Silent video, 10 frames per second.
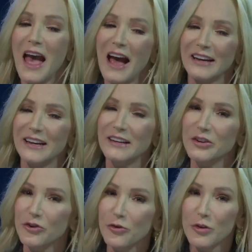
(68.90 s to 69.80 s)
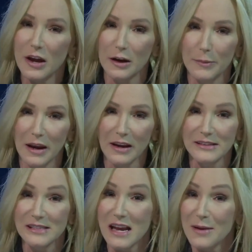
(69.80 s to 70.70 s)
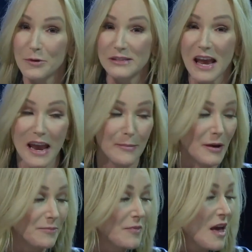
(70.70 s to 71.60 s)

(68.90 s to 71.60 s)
had an eternal enemy. His name was Haman.